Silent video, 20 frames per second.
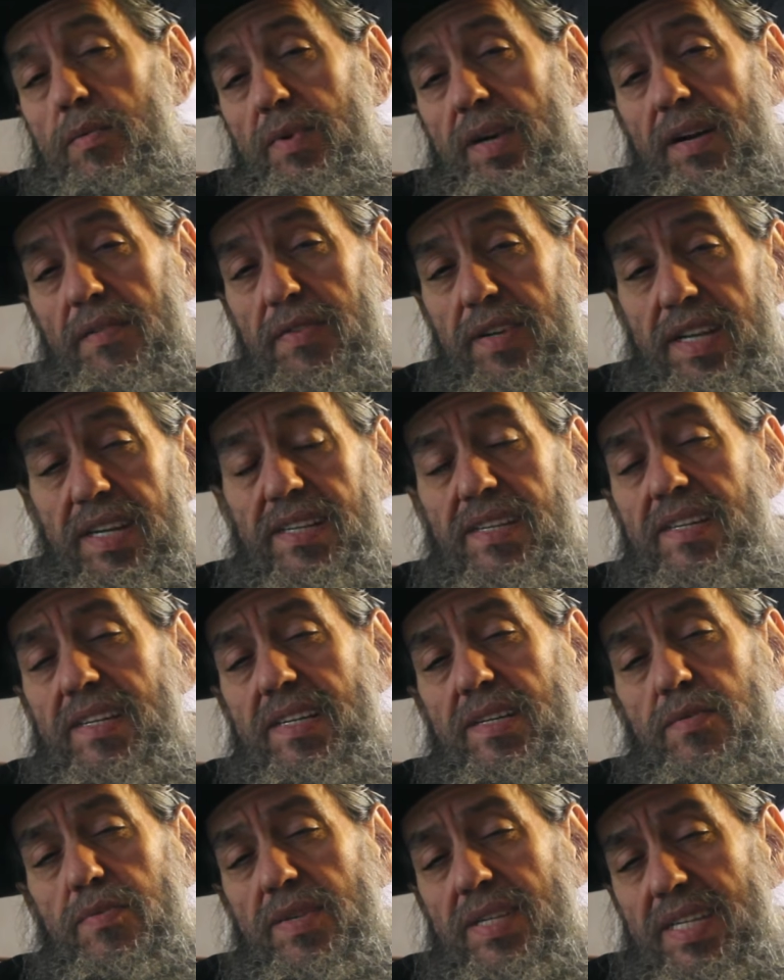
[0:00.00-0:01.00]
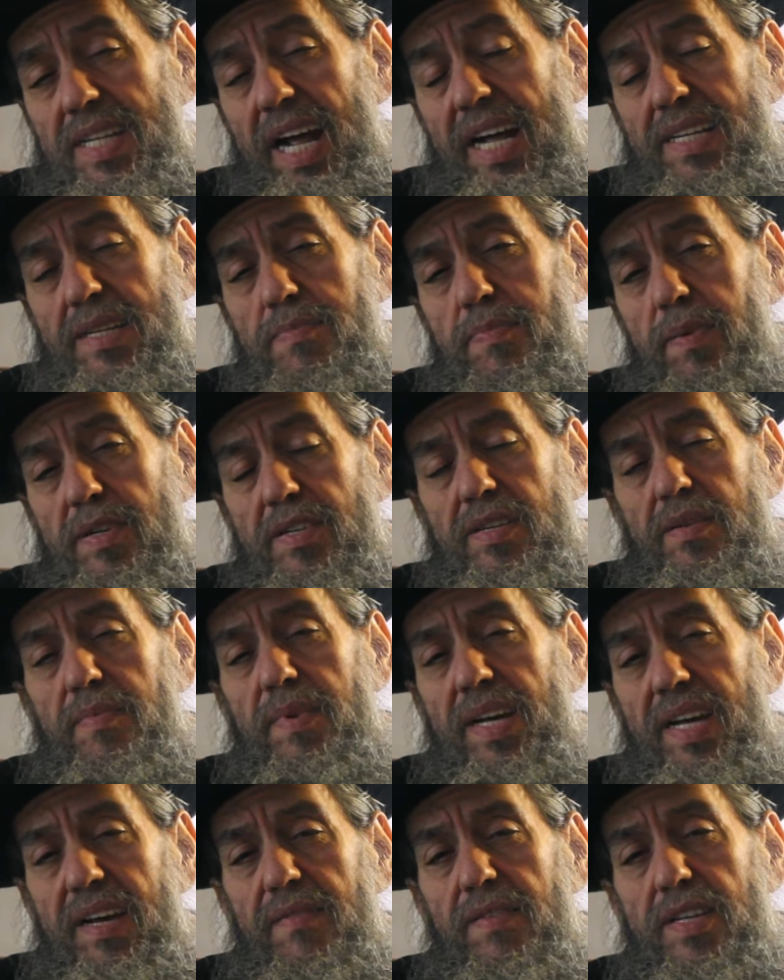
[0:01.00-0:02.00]
or whatever this is, was not supposed to
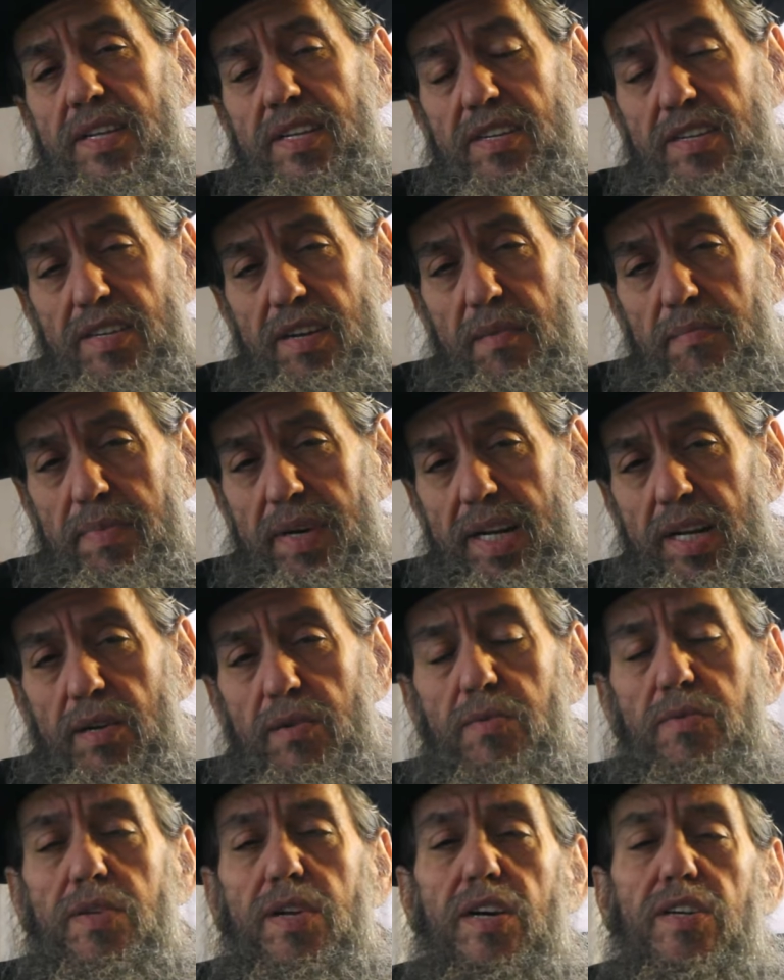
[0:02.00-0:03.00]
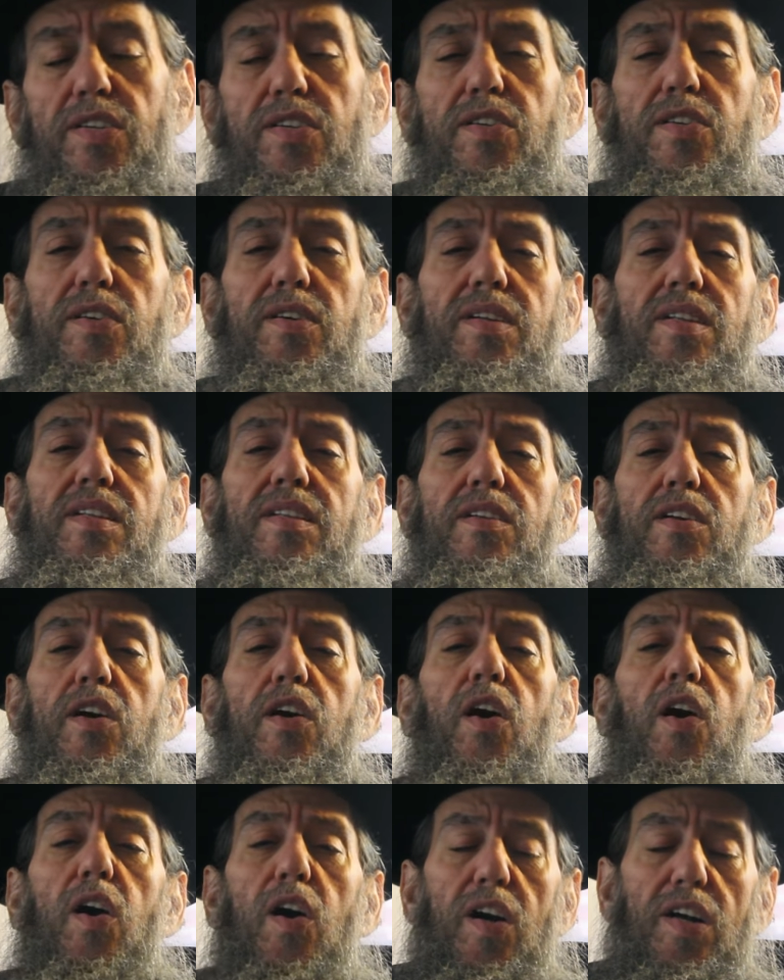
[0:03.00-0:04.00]
be given to somebody who does certain
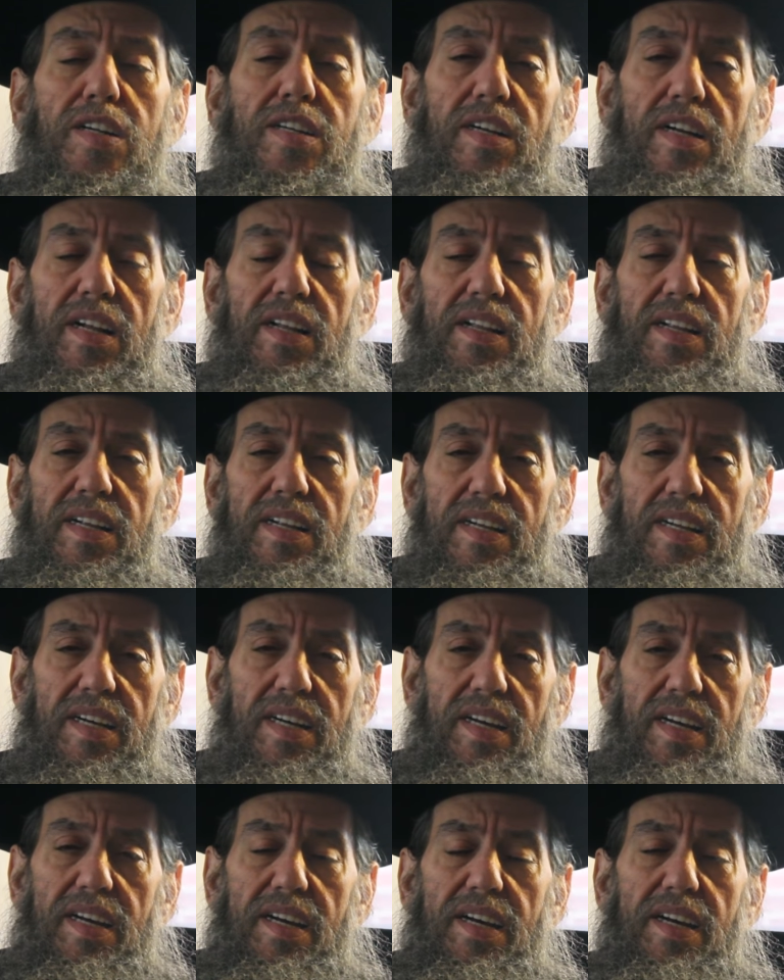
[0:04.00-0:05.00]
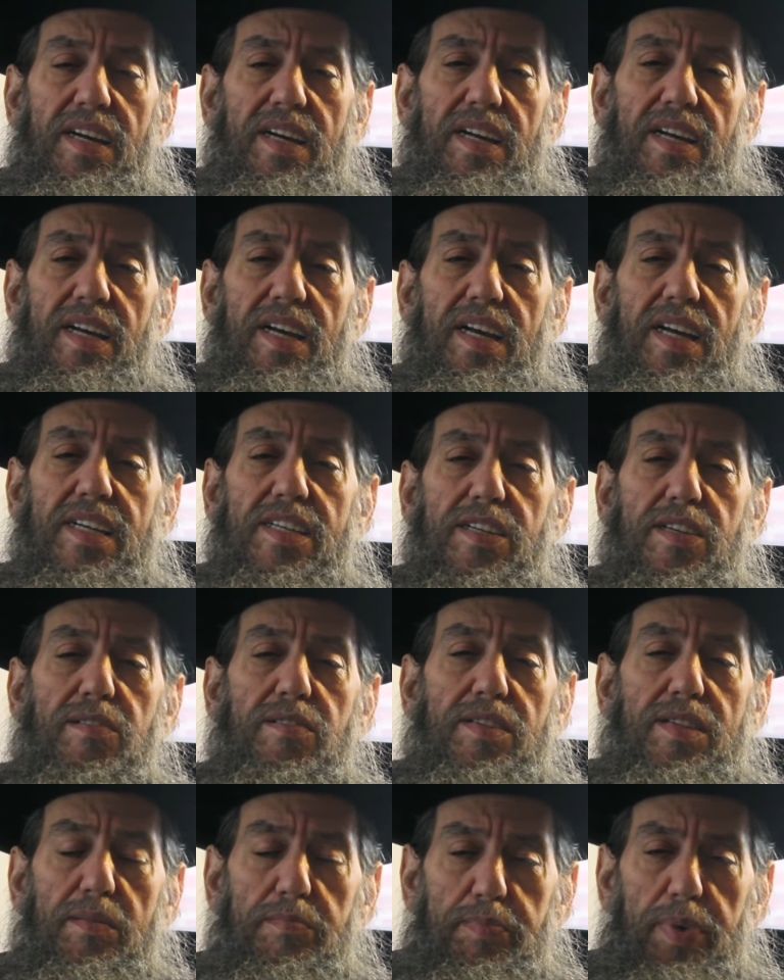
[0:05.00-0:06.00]
cardinal,
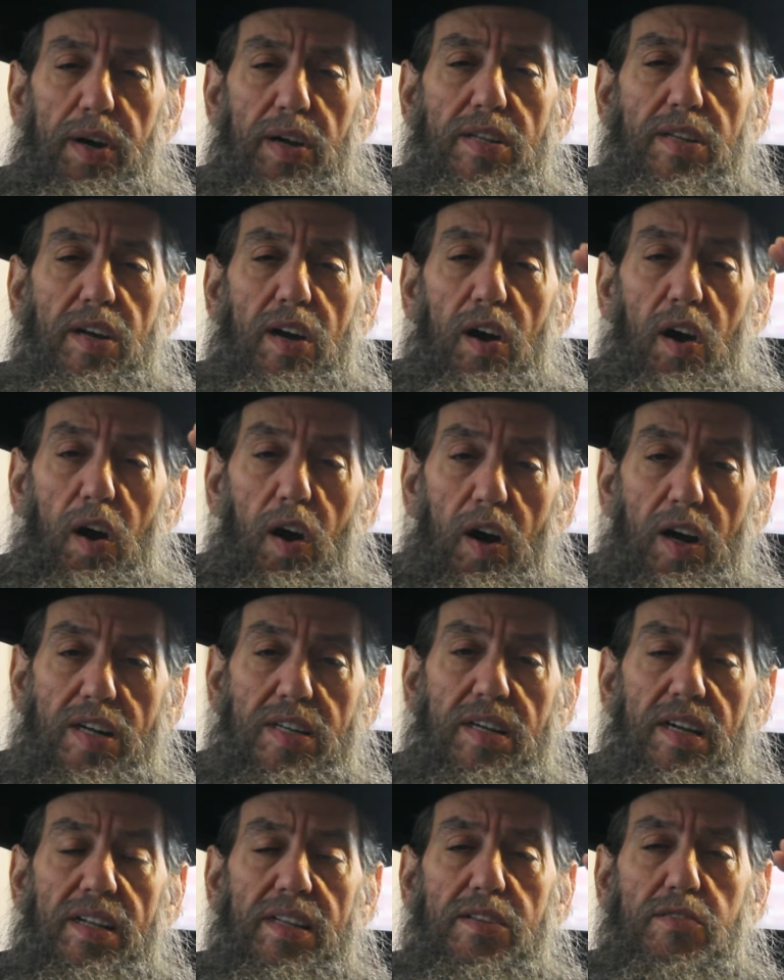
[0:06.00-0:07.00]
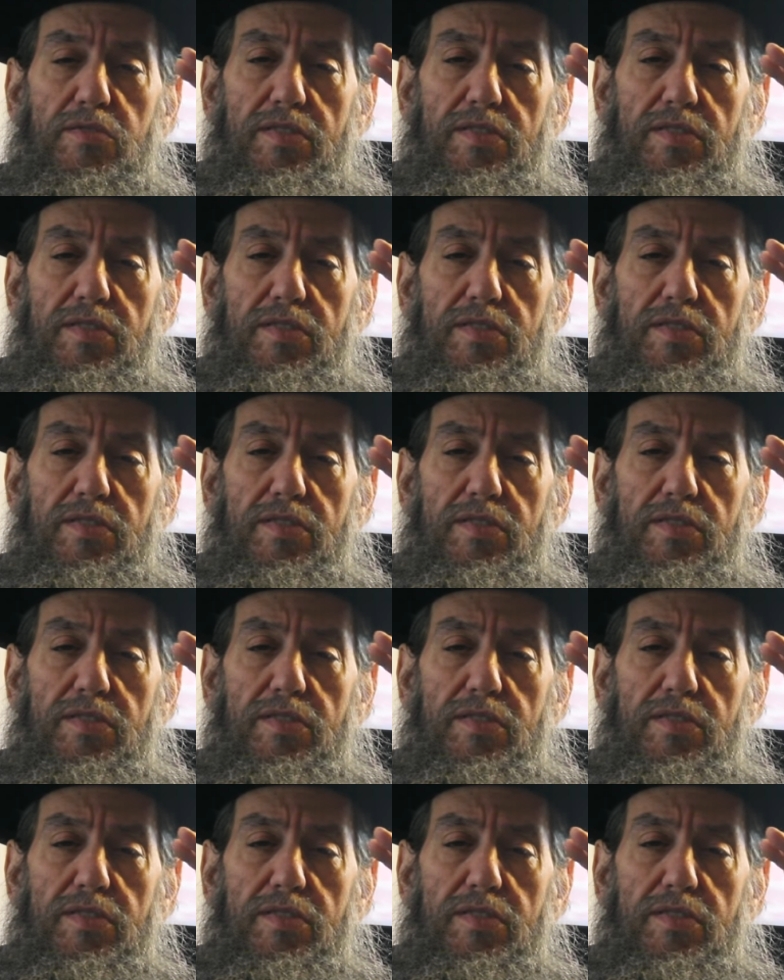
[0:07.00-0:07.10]
excuse the pun, cardinal